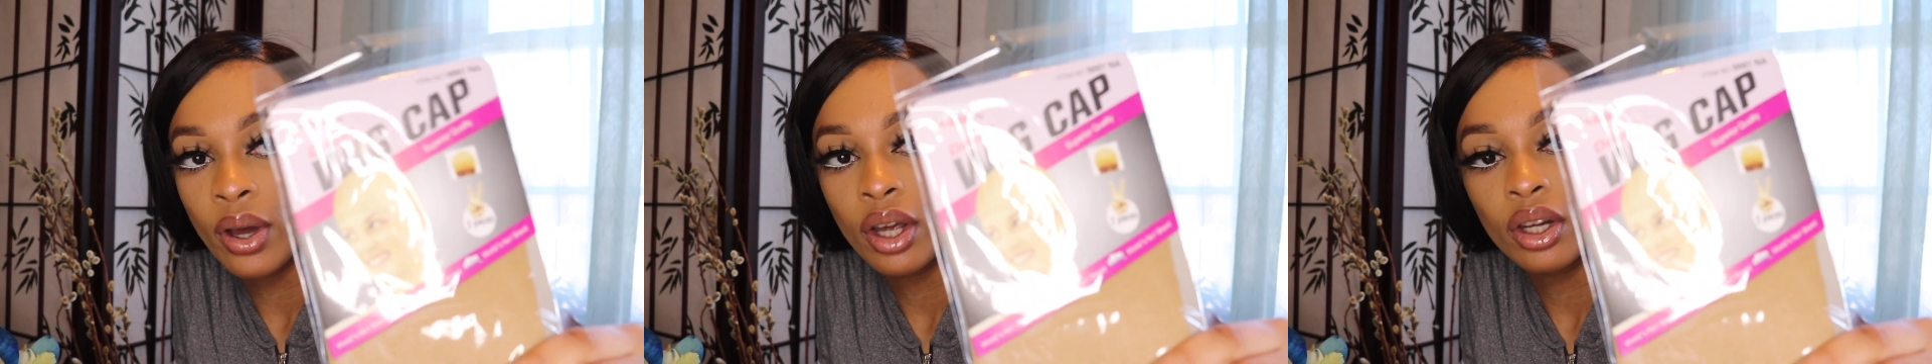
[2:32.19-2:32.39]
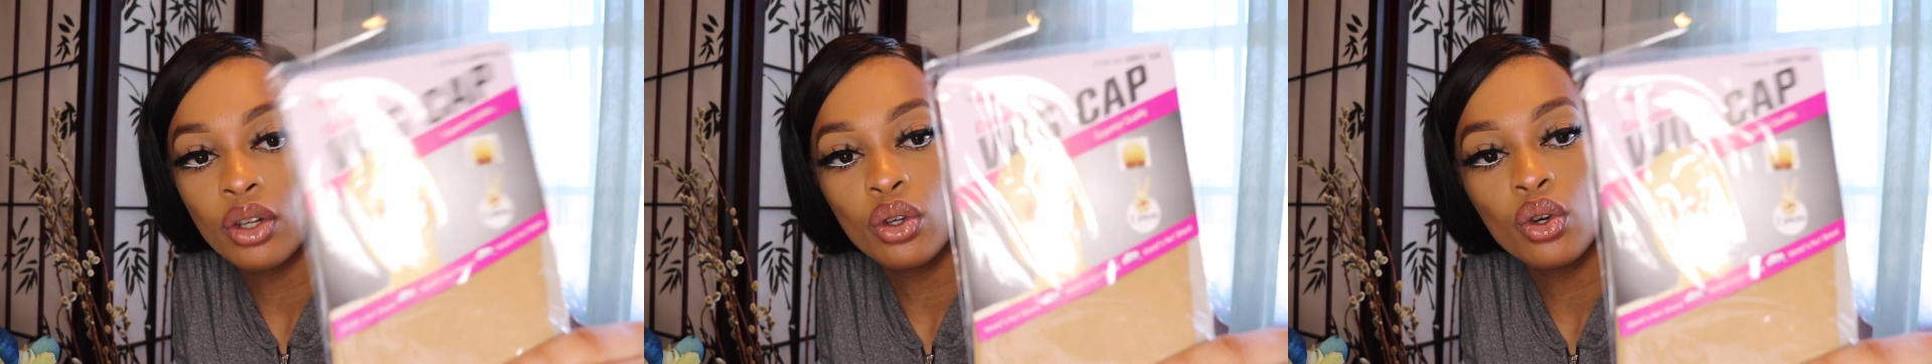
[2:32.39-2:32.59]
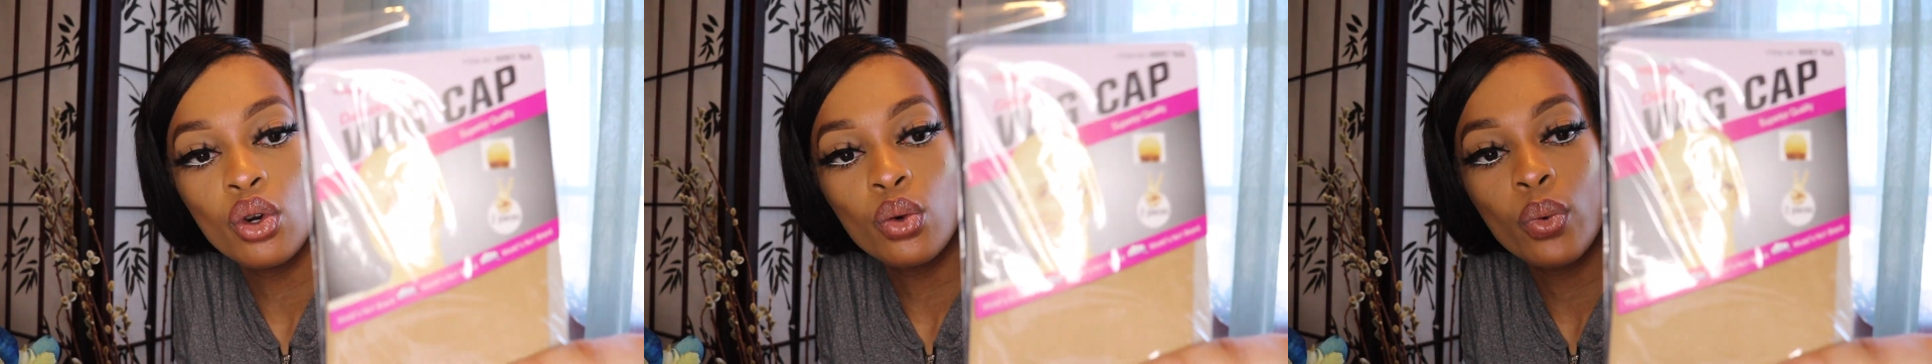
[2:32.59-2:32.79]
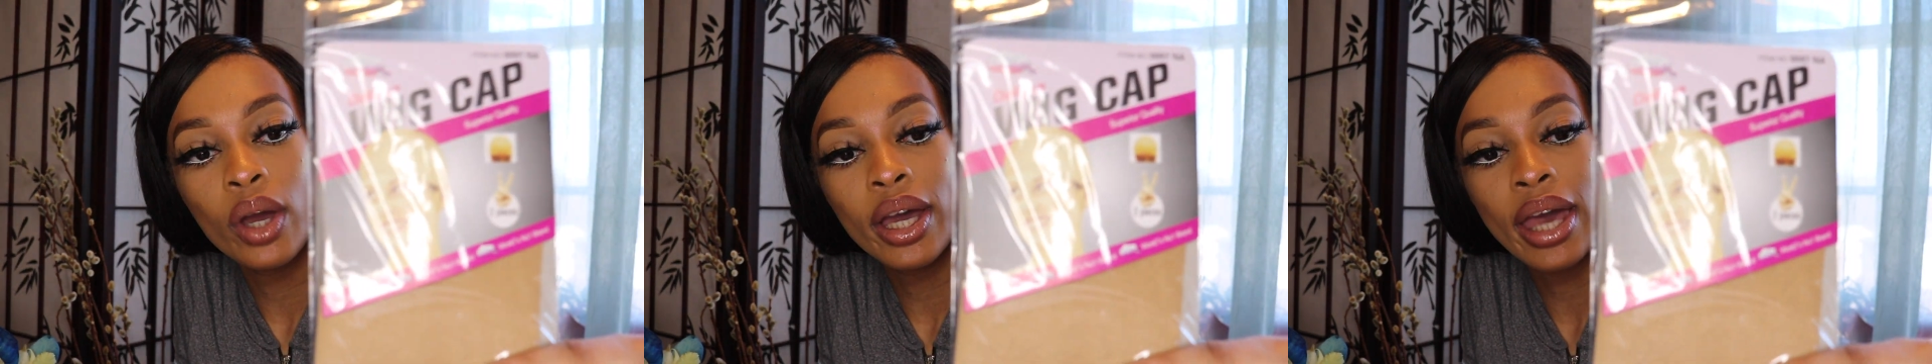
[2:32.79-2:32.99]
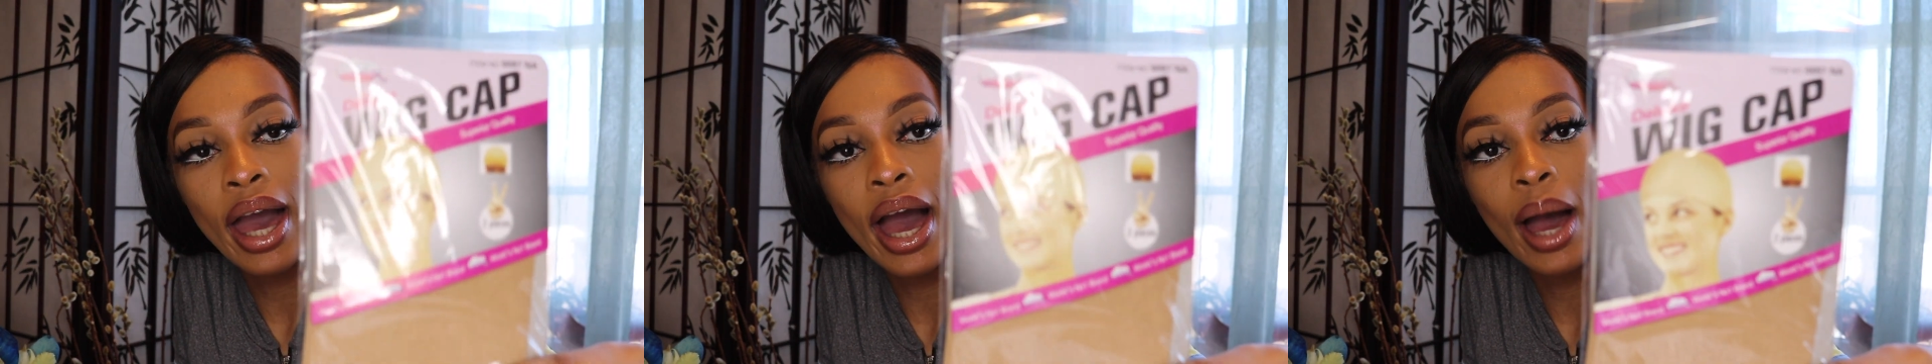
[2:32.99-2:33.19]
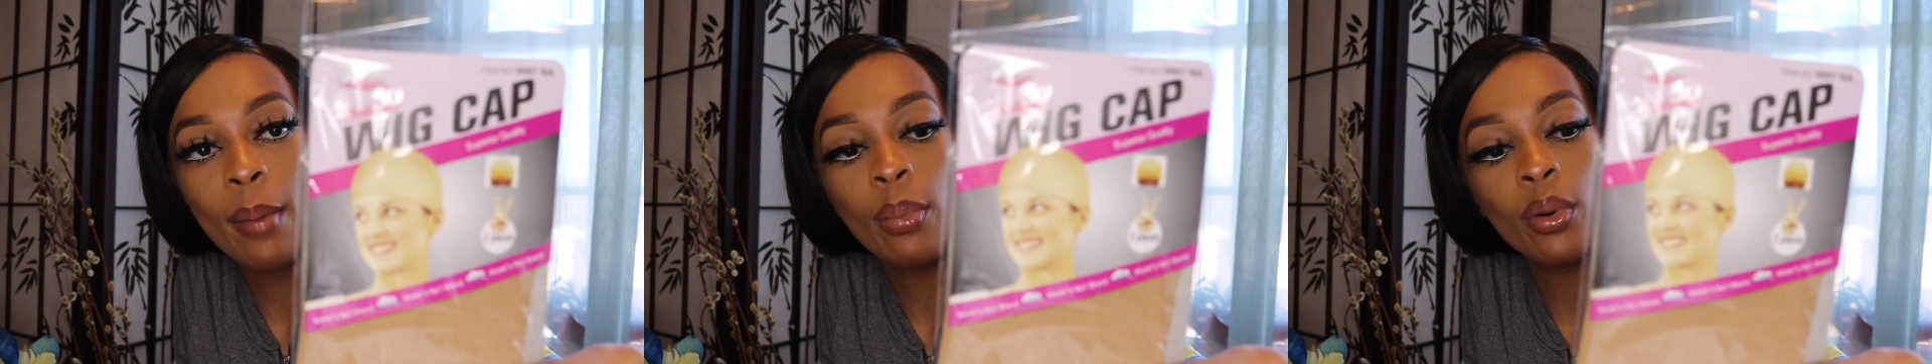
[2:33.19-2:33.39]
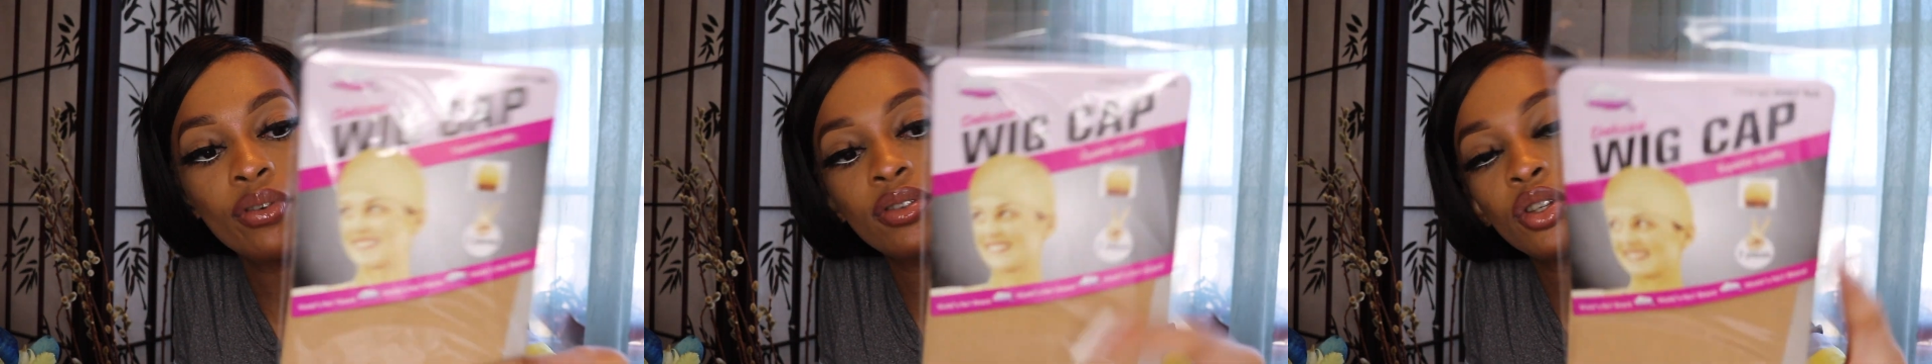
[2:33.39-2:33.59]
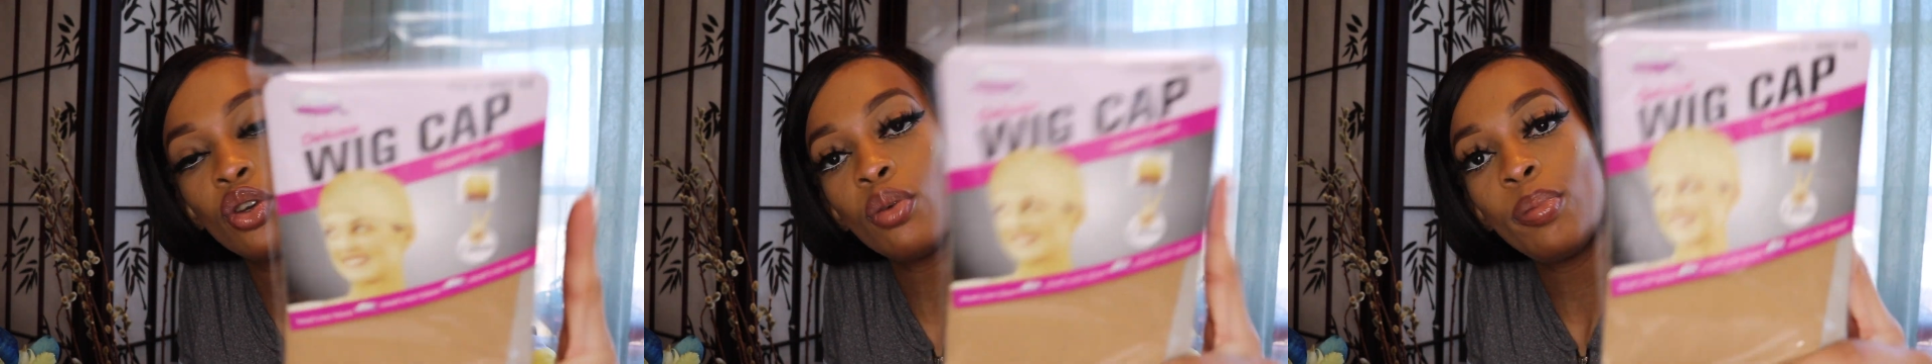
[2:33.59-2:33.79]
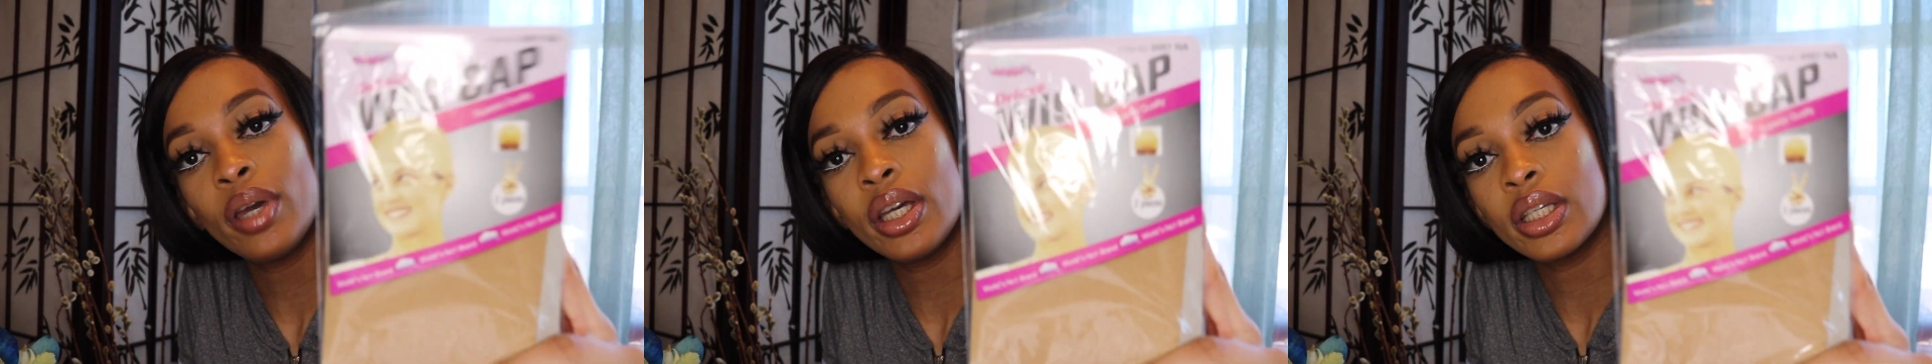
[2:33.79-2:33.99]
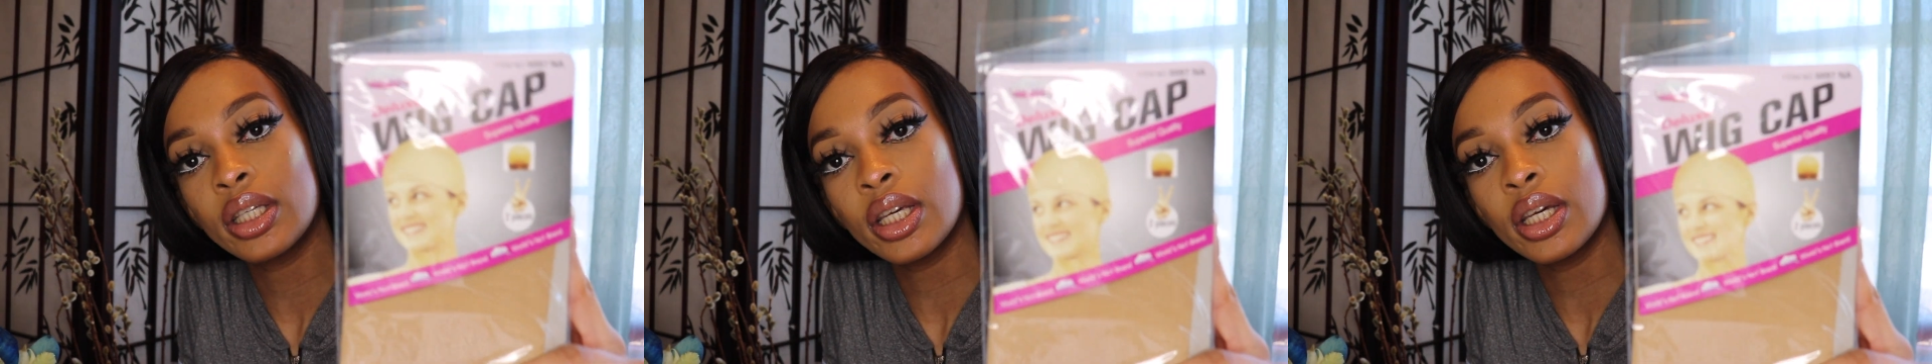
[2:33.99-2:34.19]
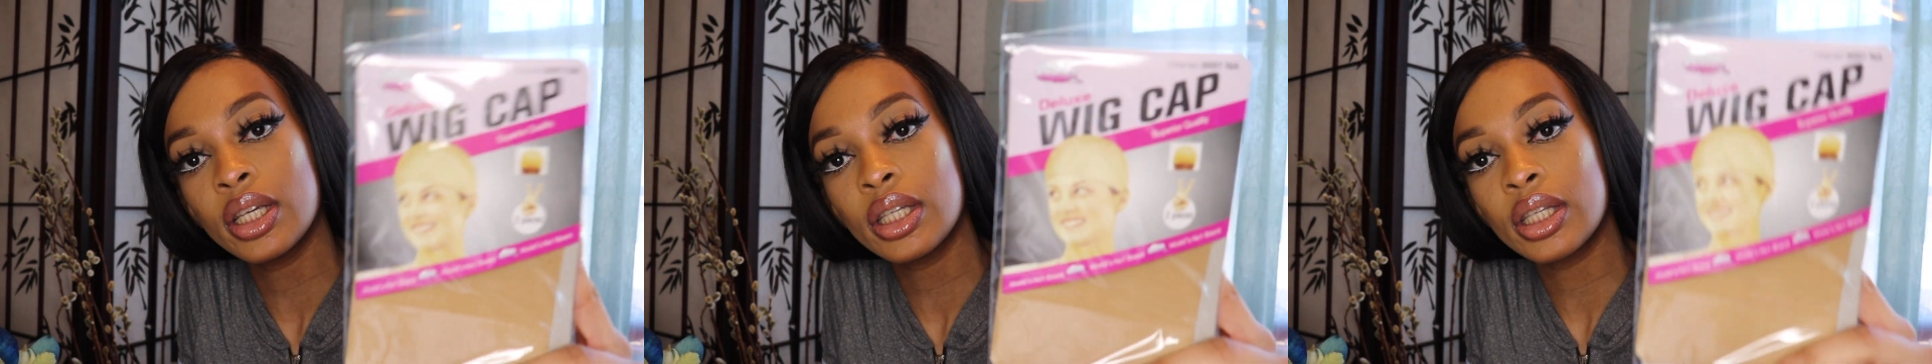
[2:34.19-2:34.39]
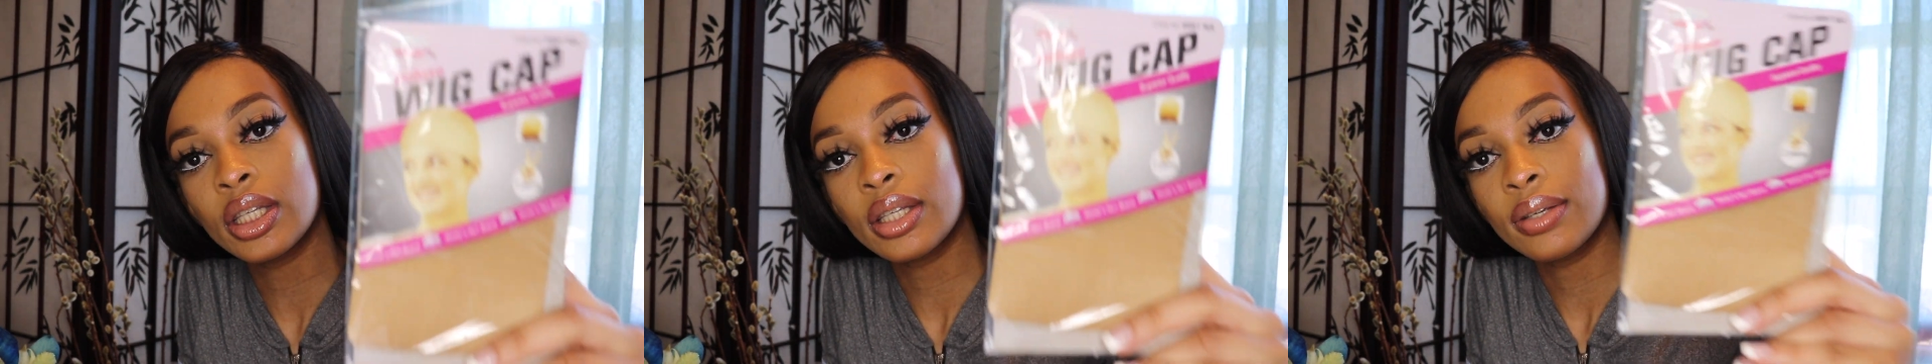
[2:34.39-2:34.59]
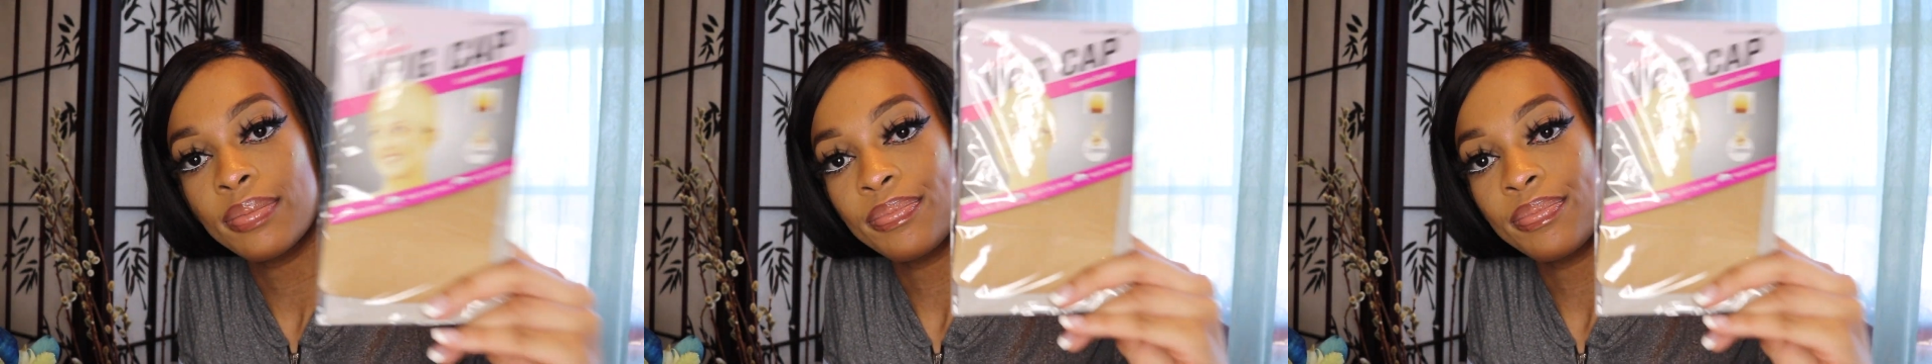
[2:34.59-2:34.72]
nude wig cap with 2 pieces.